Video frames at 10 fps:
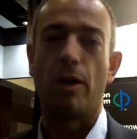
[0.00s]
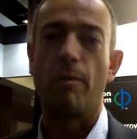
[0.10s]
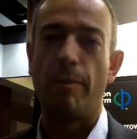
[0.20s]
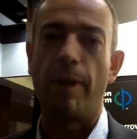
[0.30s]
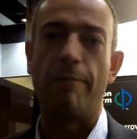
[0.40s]

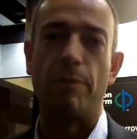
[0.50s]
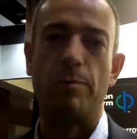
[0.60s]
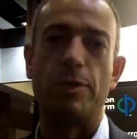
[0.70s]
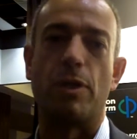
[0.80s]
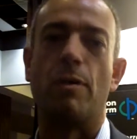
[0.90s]
Common
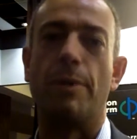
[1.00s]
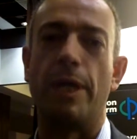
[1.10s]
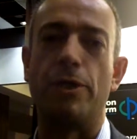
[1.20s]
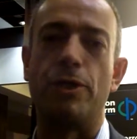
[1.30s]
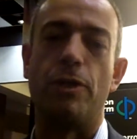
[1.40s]
Platform is the
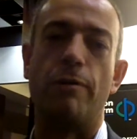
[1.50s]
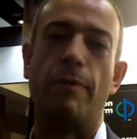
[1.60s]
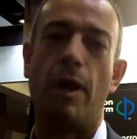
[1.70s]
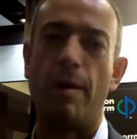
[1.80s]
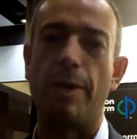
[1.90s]
combination of
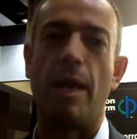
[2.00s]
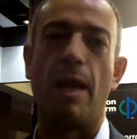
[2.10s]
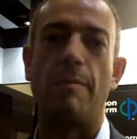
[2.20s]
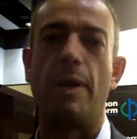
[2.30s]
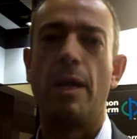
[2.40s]

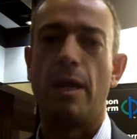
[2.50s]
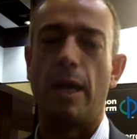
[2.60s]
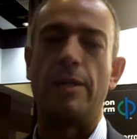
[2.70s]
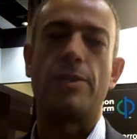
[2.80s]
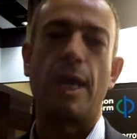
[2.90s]
IBM,
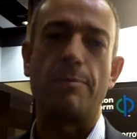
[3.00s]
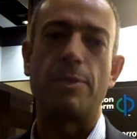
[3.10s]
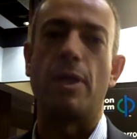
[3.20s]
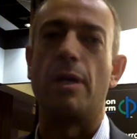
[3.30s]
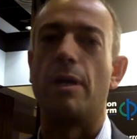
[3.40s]

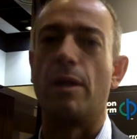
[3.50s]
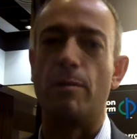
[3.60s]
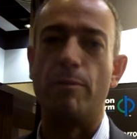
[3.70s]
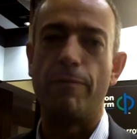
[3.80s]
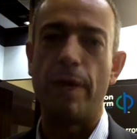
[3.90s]
Samsung and
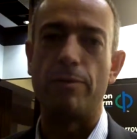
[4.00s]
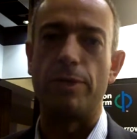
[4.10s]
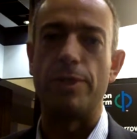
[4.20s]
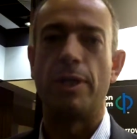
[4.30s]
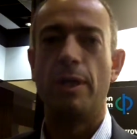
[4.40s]
Global
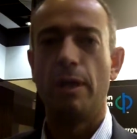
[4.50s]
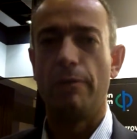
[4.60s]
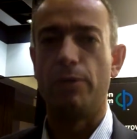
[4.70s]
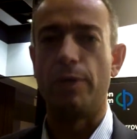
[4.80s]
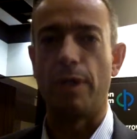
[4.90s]
Foundries
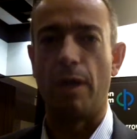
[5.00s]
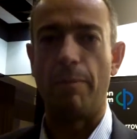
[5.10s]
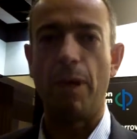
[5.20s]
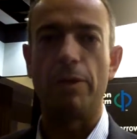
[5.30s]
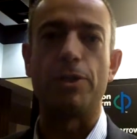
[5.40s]
who've joined
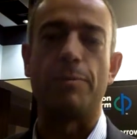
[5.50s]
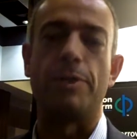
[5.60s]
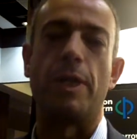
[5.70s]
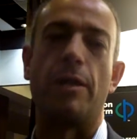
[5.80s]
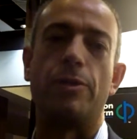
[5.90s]
a partnership
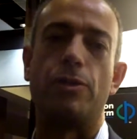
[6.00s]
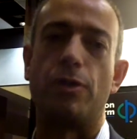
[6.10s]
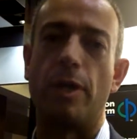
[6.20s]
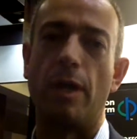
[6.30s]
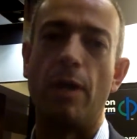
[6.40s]
together to
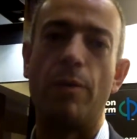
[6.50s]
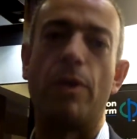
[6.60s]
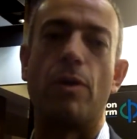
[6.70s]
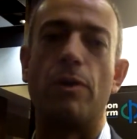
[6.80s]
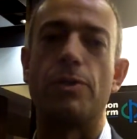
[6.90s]
try and lower
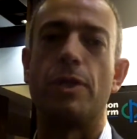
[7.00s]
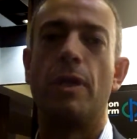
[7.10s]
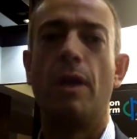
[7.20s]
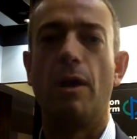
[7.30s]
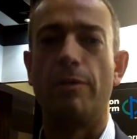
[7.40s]
the cost
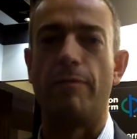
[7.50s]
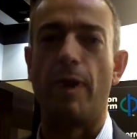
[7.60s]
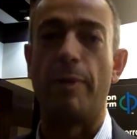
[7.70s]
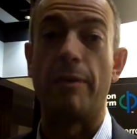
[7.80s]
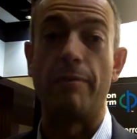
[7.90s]
of
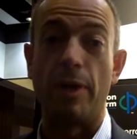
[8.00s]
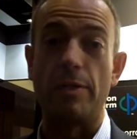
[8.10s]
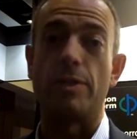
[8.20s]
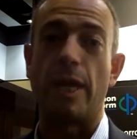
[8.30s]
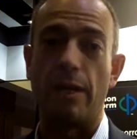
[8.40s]
developing
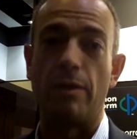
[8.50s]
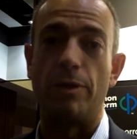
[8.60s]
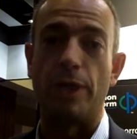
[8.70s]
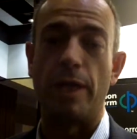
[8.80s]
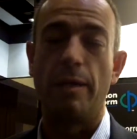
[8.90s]
advanced
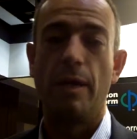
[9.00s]
technology.